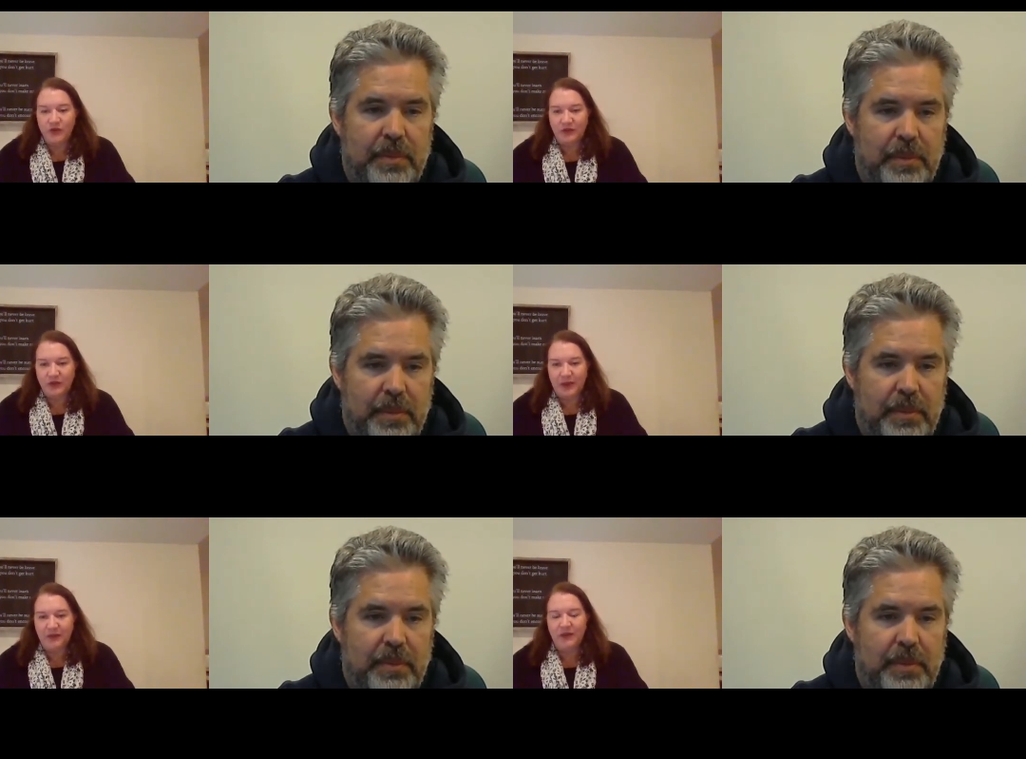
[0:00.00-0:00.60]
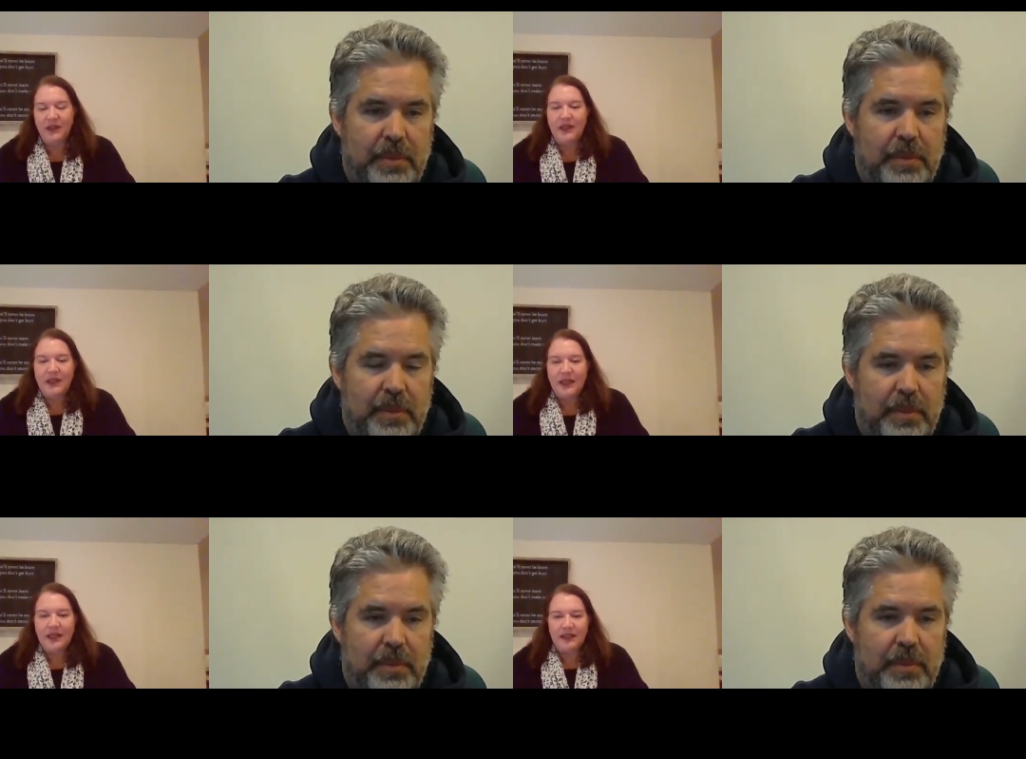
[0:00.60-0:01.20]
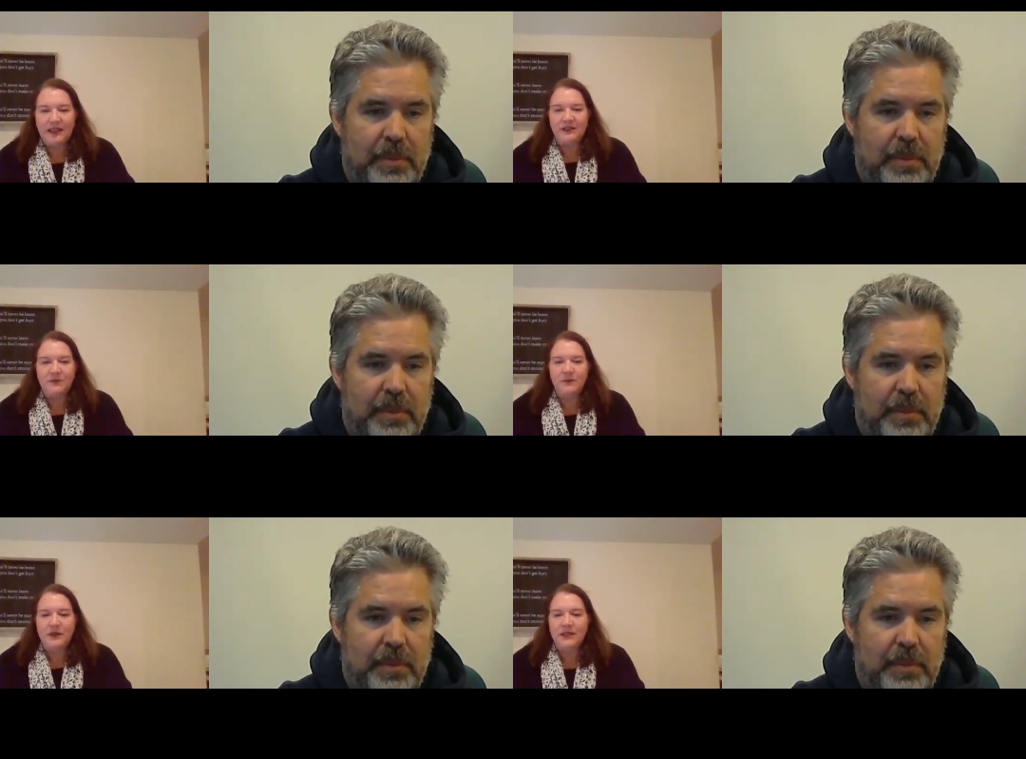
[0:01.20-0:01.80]
Speaker 1: every month. And it
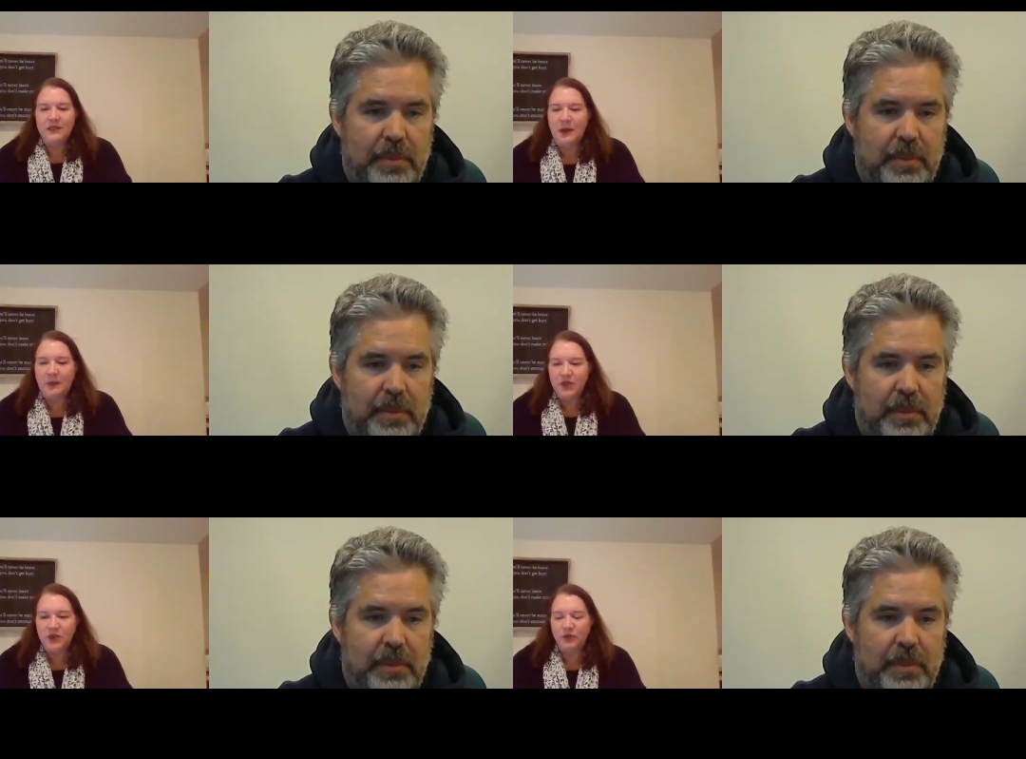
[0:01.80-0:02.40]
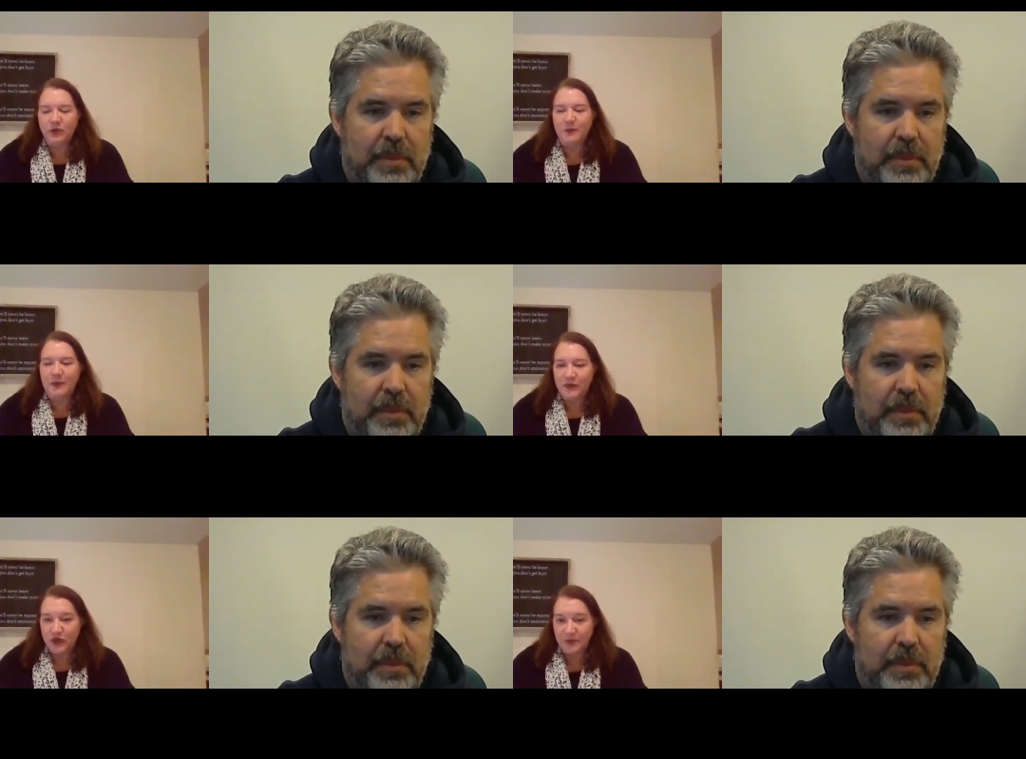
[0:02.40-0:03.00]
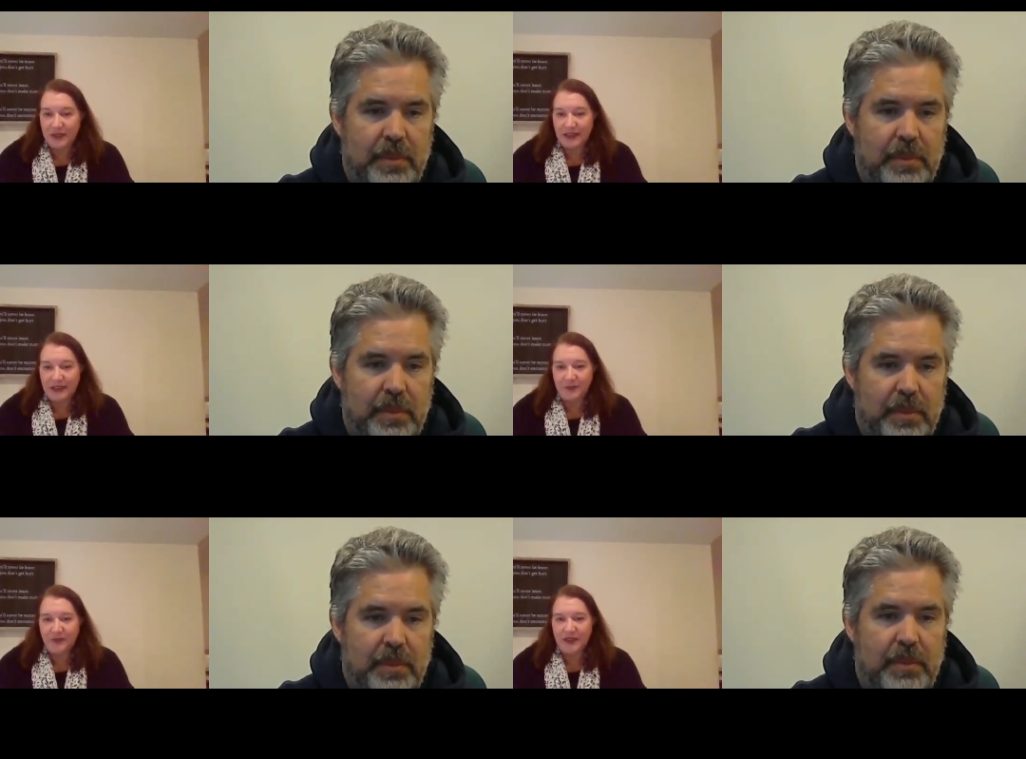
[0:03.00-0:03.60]
is published through Best Version Media.